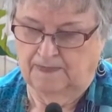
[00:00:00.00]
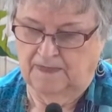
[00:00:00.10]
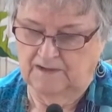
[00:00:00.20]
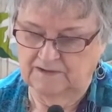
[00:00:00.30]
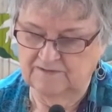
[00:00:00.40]

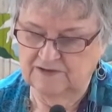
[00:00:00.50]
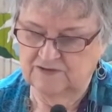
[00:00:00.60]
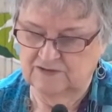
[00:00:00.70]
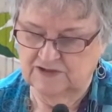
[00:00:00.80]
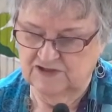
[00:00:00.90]
the living
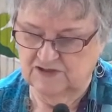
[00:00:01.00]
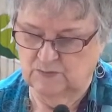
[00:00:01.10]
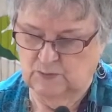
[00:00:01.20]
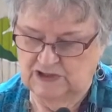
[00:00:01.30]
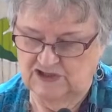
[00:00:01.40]
tradition
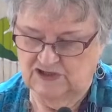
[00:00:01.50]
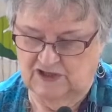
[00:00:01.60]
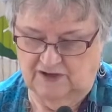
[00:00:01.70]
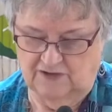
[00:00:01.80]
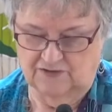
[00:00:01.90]
we
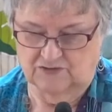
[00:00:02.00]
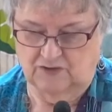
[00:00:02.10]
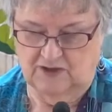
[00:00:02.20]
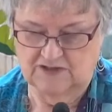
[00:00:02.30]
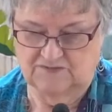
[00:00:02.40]
share
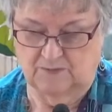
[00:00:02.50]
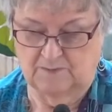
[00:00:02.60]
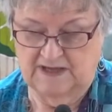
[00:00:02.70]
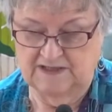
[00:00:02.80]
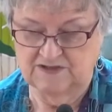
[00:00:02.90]
draws from
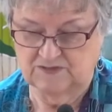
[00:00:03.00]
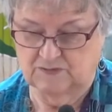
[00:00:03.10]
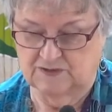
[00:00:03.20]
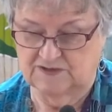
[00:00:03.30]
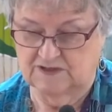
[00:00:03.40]
many
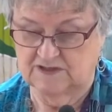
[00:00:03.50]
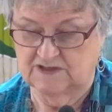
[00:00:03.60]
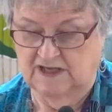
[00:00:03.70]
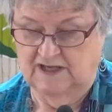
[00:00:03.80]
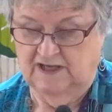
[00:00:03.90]
sources,
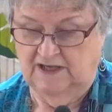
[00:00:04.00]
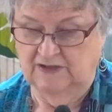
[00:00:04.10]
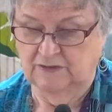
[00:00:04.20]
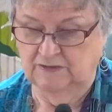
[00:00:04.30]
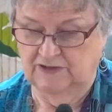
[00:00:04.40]

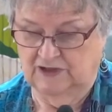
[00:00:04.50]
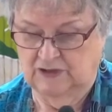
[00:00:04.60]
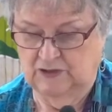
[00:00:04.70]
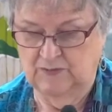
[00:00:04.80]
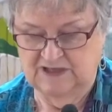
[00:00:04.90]
including
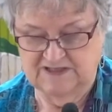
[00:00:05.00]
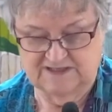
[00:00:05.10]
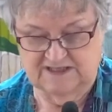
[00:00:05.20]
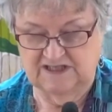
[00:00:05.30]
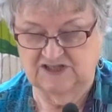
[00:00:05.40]
humanist
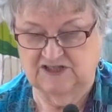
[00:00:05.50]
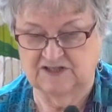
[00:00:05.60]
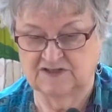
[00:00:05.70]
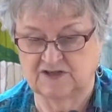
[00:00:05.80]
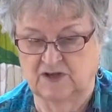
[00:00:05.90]

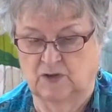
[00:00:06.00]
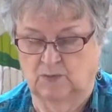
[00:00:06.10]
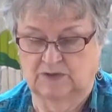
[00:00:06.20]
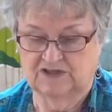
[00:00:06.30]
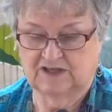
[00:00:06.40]
teachings,
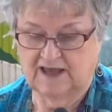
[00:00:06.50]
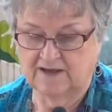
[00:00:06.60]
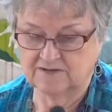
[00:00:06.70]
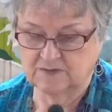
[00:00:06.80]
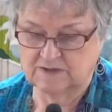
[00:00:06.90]
which
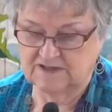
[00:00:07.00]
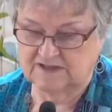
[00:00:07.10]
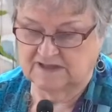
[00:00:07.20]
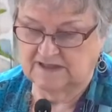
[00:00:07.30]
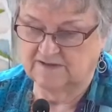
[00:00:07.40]
counsel us
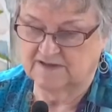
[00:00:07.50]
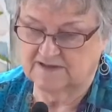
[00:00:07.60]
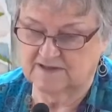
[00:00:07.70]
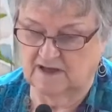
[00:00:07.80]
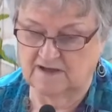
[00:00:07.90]
to heed
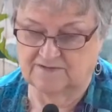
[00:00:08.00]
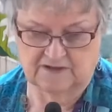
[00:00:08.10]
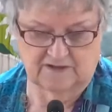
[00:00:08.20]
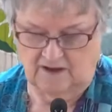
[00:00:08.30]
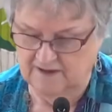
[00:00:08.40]

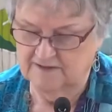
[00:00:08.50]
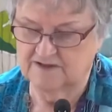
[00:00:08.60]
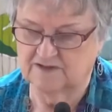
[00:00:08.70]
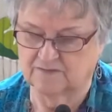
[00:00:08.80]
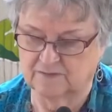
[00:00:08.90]
the
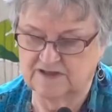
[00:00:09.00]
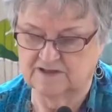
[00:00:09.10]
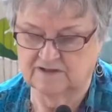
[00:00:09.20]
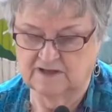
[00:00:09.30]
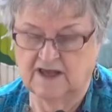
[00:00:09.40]
guidance of
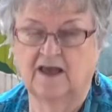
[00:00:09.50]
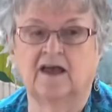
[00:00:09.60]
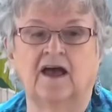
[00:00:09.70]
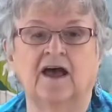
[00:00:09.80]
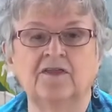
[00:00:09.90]
reason
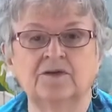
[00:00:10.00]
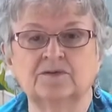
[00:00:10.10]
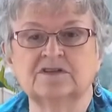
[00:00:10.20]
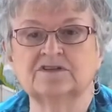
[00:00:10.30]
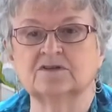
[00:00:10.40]
and the
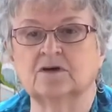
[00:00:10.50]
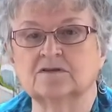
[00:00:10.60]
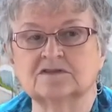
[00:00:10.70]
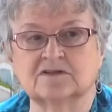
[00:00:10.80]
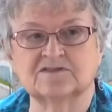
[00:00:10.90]

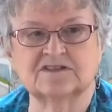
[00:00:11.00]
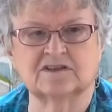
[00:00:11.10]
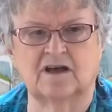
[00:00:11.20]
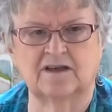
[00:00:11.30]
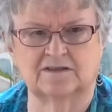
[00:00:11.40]
results of
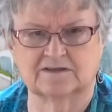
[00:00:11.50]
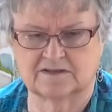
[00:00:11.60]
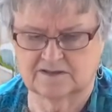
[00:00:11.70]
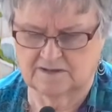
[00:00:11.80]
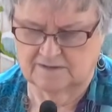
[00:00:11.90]
science,